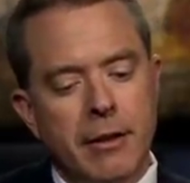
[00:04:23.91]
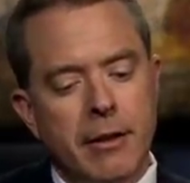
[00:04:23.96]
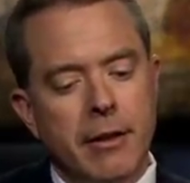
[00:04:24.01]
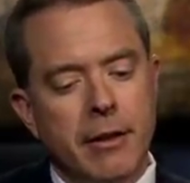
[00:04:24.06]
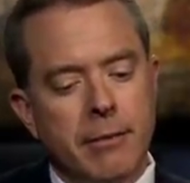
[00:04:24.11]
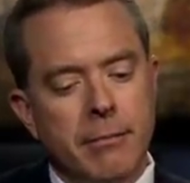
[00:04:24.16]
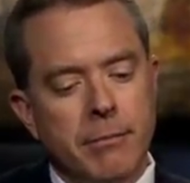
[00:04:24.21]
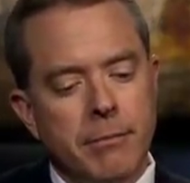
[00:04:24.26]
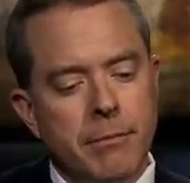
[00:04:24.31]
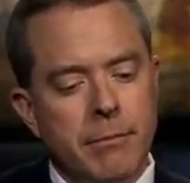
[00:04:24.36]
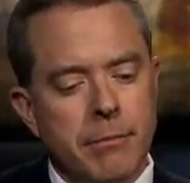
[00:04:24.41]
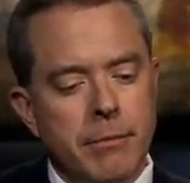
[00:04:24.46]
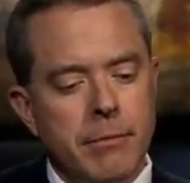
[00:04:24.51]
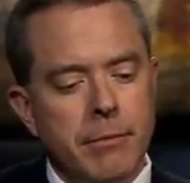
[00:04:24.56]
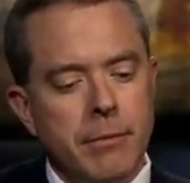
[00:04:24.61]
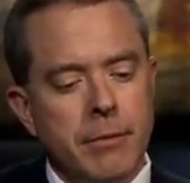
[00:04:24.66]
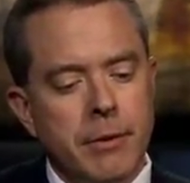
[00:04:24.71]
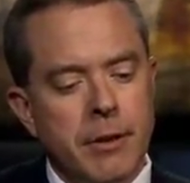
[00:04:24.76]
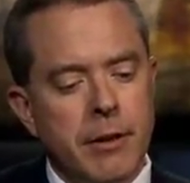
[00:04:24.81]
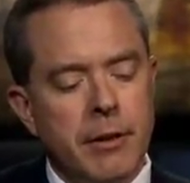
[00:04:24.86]
Uh,
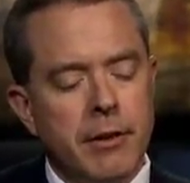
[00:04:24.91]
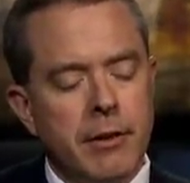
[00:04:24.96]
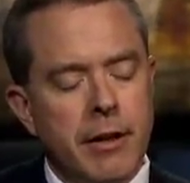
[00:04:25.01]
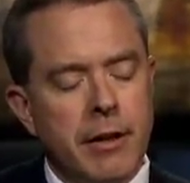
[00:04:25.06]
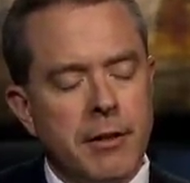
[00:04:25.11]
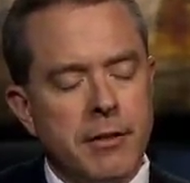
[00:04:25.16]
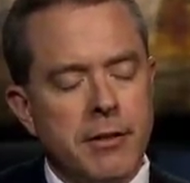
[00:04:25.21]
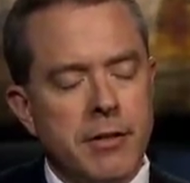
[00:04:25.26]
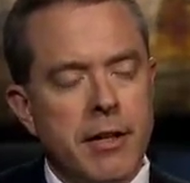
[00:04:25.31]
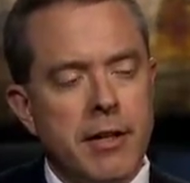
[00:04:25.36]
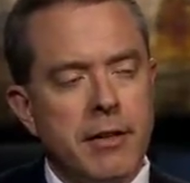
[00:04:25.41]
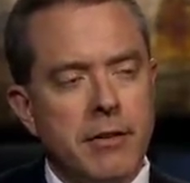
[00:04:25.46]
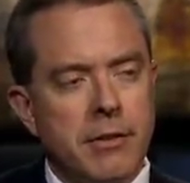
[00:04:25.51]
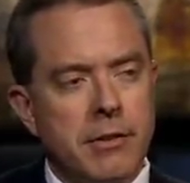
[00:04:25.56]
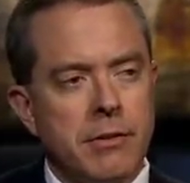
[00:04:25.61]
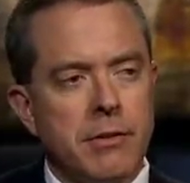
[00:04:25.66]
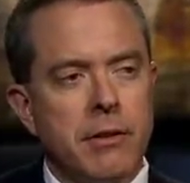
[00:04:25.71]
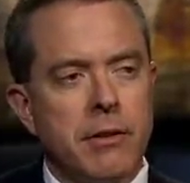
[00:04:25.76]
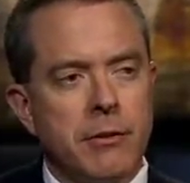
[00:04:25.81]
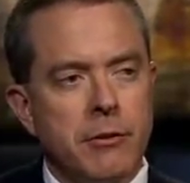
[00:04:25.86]
the United
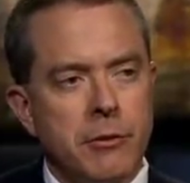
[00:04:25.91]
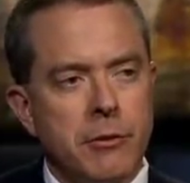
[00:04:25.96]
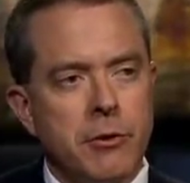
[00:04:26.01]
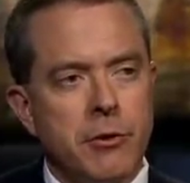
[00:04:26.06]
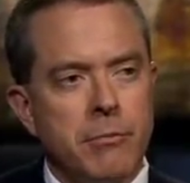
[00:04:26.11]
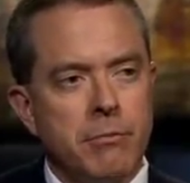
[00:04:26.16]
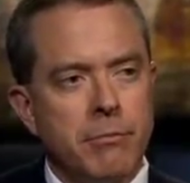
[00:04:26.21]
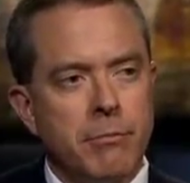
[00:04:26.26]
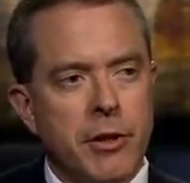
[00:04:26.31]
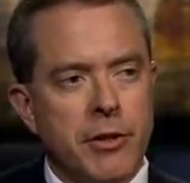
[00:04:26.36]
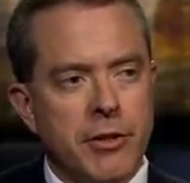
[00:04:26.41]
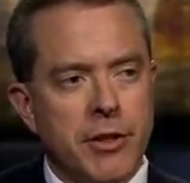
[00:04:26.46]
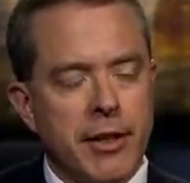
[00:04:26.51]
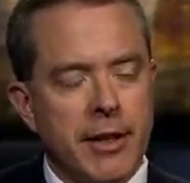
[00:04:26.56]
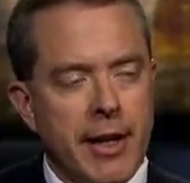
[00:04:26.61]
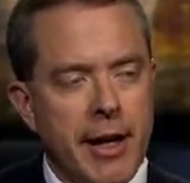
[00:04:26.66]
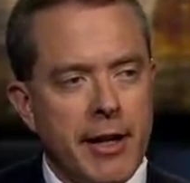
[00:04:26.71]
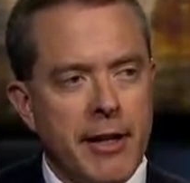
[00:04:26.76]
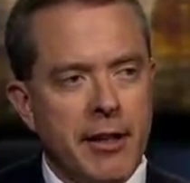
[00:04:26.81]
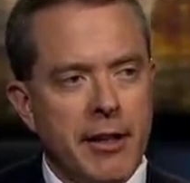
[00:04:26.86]
States, under President
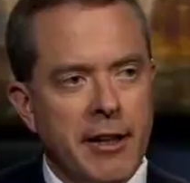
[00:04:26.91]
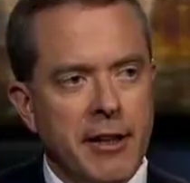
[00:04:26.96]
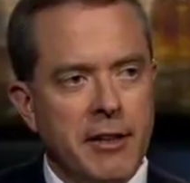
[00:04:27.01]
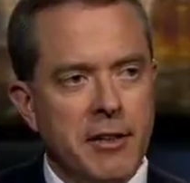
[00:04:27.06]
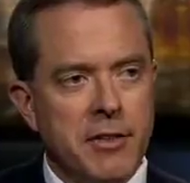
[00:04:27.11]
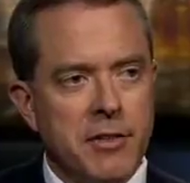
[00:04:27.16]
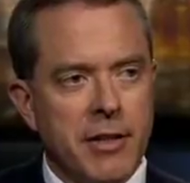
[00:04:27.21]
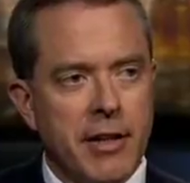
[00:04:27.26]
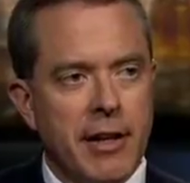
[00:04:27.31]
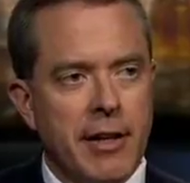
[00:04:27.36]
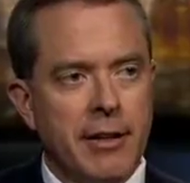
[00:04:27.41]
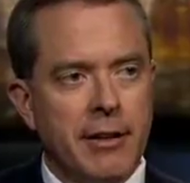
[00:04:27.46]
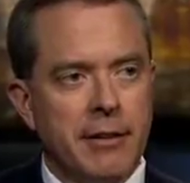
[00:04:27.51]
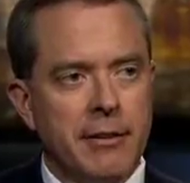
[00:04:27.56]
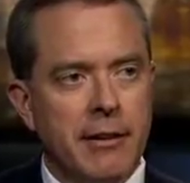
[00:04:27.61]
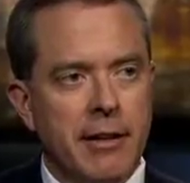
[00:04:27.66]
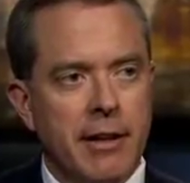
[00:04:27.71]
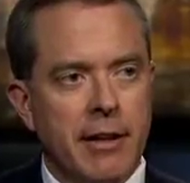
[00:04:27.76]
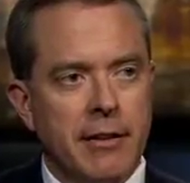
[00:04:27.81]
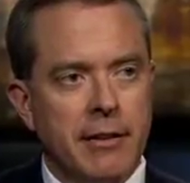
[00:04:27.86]
Kennedy,
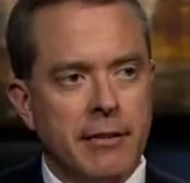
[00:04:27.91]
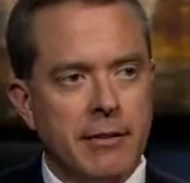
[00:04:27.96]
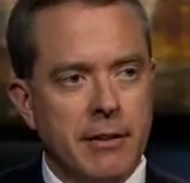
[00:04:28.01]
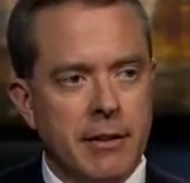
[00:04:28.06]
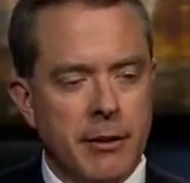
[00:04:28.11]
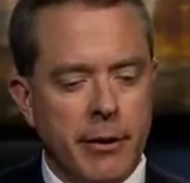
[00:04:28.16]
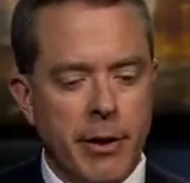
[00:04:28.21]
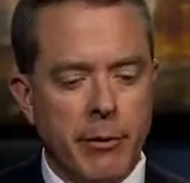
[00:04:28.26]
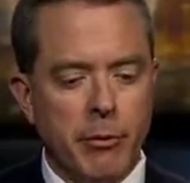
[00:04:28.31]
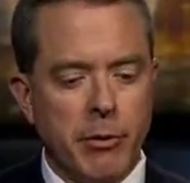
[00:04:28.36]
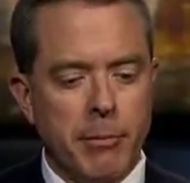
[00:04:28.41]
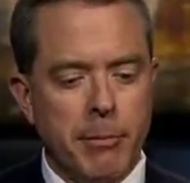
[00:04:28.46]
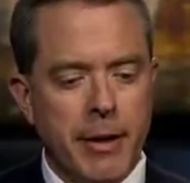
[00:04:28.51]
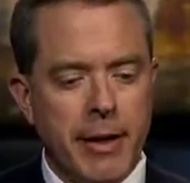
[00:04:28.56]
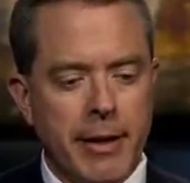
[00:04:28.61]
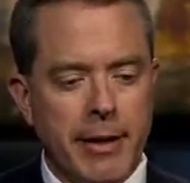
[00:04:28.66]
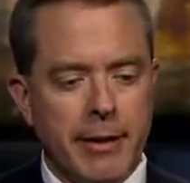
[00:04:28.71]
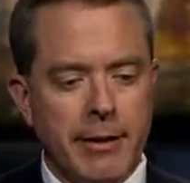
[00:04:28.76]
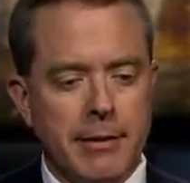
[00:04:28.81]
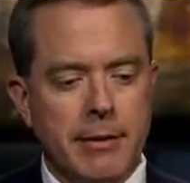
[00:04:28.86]
decided that you know, he would
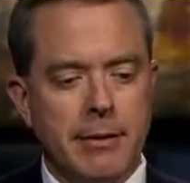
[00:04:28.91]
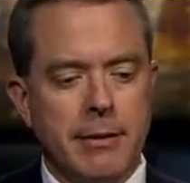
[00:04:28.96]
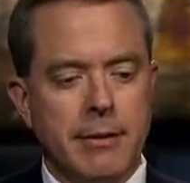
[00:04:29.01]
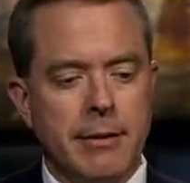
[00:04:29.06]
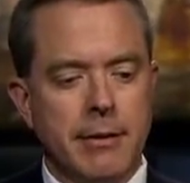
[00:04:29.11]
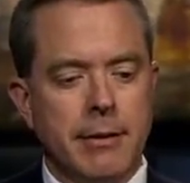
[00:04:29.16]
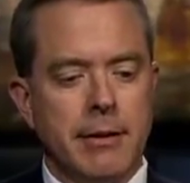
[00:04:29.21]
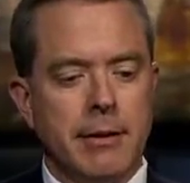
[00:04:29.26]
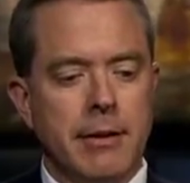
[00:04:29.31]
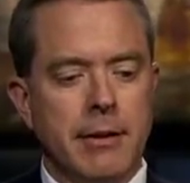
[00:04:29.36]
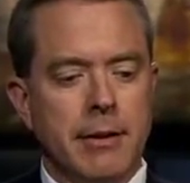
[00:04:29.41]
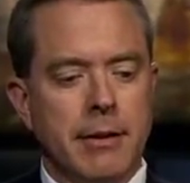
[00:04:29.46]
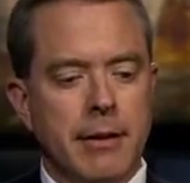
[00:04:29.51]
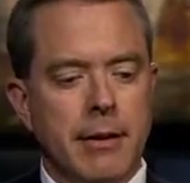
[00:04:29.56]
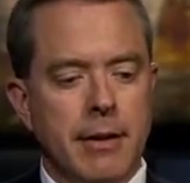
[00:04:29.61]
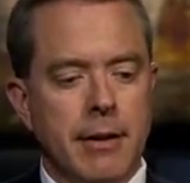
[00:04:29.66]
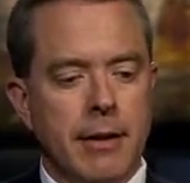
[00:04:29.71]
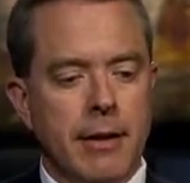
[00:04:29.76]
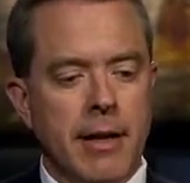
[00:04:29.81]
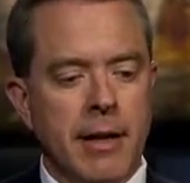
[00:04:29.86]
make it
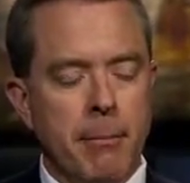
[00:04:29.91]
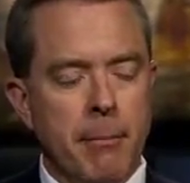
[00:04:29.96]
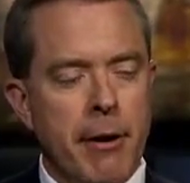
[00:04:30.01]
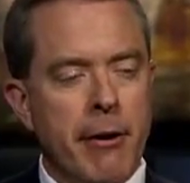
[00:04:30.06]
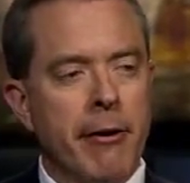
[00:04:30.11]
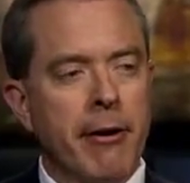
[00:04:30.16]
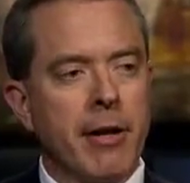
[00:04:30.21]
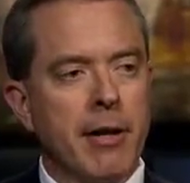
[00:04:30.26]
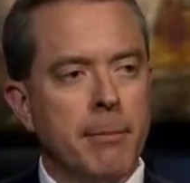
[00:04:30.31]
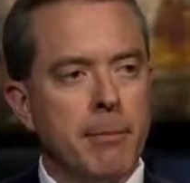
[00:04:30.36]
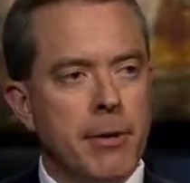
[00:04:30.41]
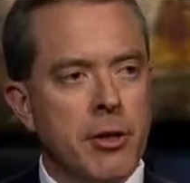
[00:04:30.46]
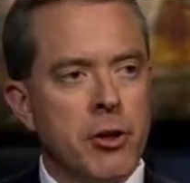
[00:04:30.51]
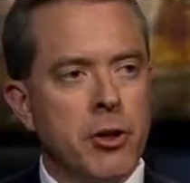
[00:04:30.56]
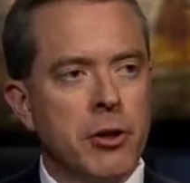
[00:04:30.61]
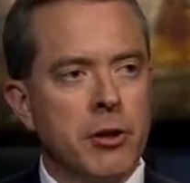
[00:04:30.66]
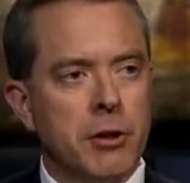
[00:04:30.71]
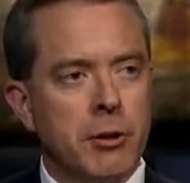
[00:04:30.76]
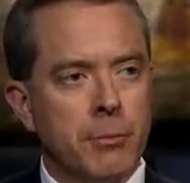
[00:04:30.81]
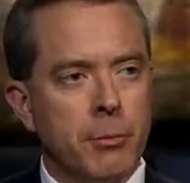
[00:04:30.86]
uh, an American
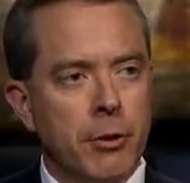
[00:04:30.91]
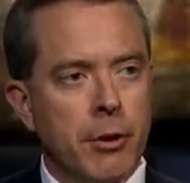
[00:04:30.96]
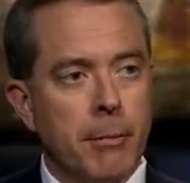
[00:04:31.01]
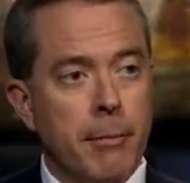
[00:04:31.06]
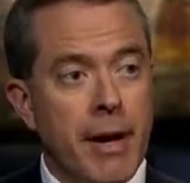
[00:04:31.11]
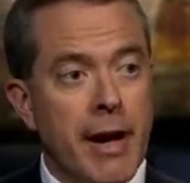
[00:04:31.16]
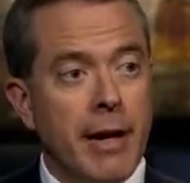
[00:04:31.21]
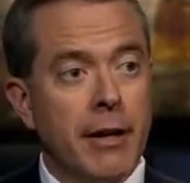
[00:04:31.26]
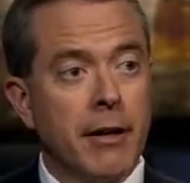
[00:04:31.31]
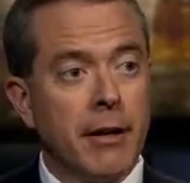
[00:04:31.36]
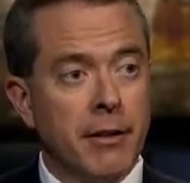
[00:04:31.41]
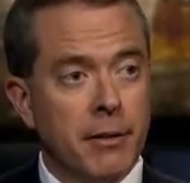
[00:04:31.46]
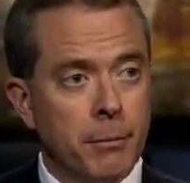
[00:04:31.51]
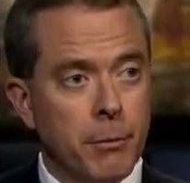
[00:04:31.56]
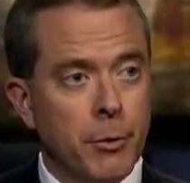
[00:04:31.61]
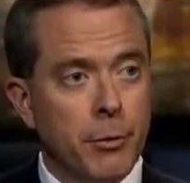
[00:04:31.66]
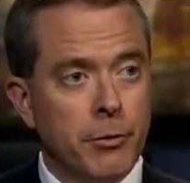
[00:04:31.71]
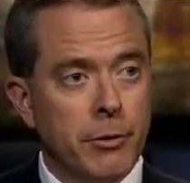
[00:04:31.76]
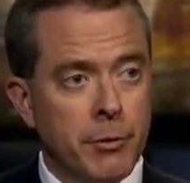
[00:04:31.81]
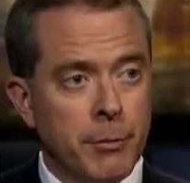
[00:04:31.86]
mission to put a man on the
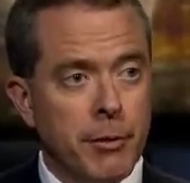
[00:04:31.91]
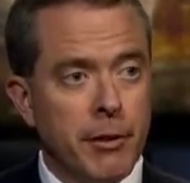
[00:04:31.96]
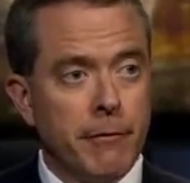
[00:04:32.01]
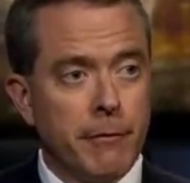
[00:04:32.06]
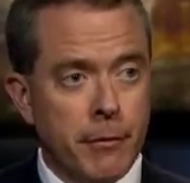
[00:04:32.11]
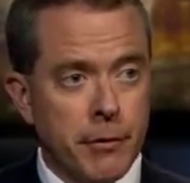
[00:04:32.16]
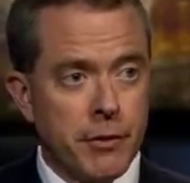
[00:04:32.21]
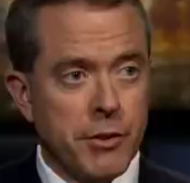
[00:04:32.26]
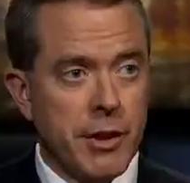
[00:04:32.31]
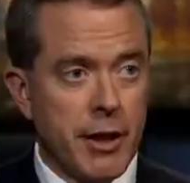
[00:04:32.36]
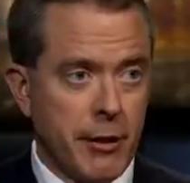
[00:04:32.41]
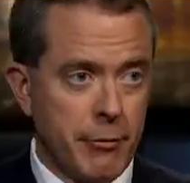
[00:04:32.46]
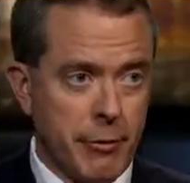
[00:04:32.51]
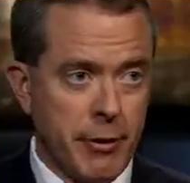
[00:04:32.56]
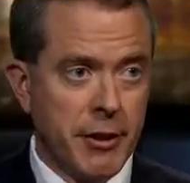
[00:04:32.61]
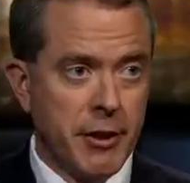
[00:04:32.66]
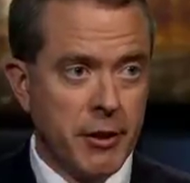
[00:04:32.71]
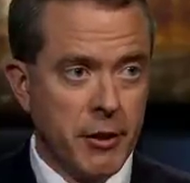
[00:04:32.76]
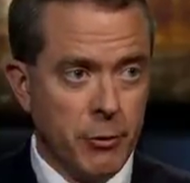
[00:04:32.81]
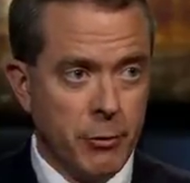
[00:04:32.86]
moon, to be the first country
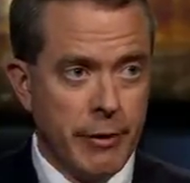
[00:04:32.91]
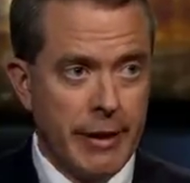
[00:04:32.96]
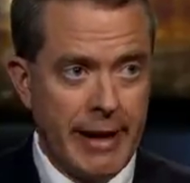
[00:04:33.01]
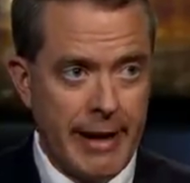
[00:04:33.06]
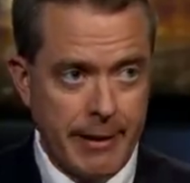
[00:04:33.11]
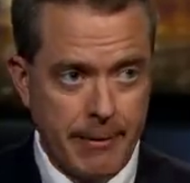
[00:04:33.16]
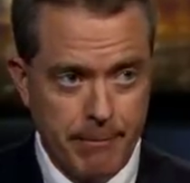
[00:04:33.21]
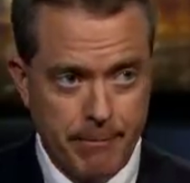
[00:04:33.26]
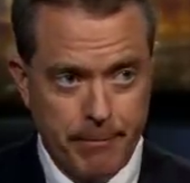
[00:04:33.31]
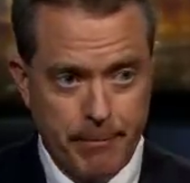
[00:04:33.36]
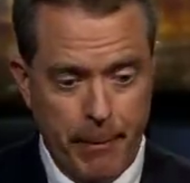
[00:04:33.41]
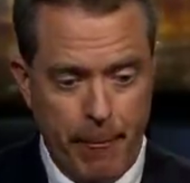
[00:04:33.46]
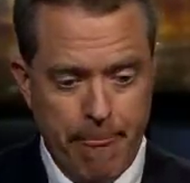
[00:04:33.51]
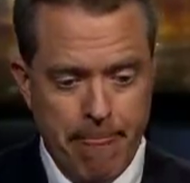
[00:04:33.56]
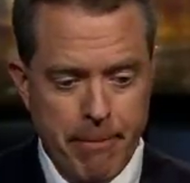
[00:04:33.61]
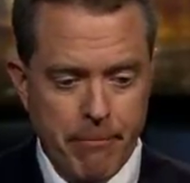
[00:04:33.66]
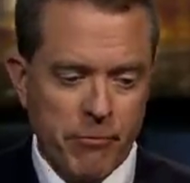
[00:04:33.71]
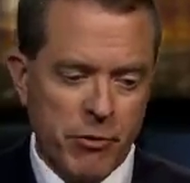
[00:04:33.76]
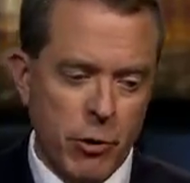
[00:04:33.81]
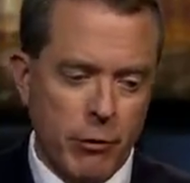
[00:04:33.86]
to do that.
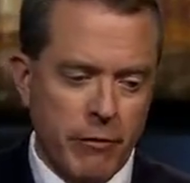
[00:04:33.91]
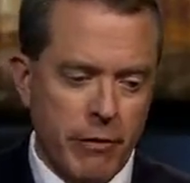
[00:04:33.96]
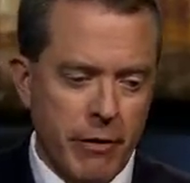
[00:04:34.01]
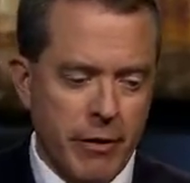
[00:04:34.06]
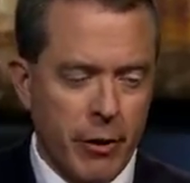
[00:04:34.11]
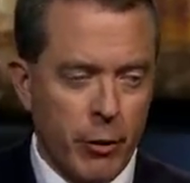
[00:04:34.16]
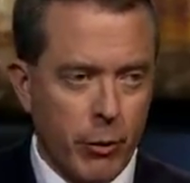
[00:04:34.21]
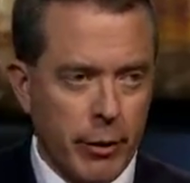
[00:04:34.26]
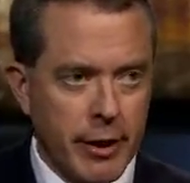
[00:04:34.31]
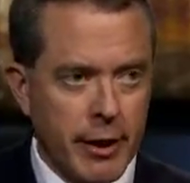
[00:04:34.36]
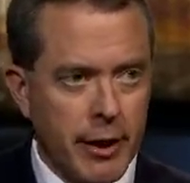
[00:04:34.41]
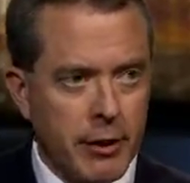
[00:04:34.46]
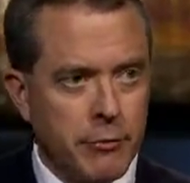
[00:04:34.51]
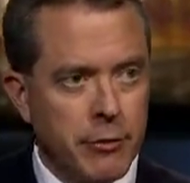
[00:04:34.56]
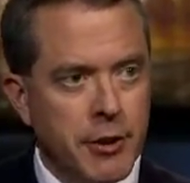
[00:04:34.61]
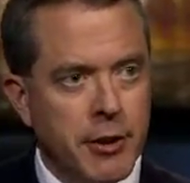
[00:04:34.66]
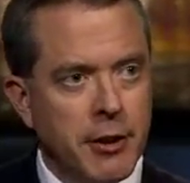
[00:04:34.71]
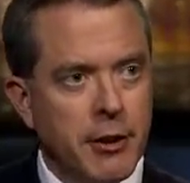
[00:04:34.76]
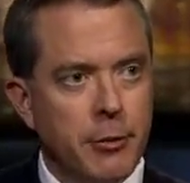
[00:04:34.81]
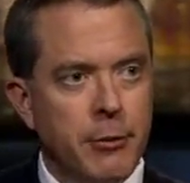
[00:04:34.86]
So far, the only
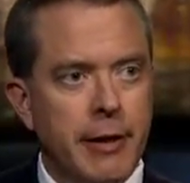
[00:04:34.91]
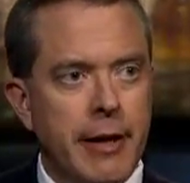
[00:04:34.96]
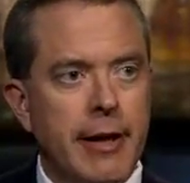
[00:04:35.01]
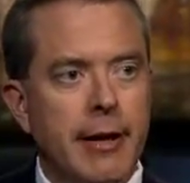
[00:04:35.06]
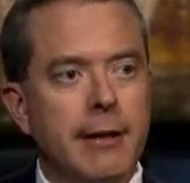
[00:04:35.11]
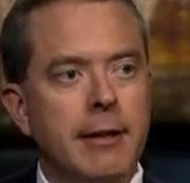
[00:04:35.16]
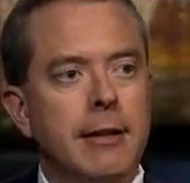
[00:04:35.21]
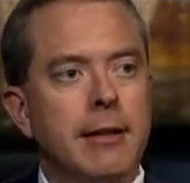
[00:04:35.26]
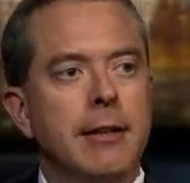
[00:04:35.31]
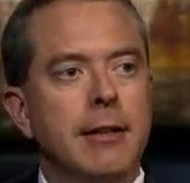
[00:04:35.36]
country to do that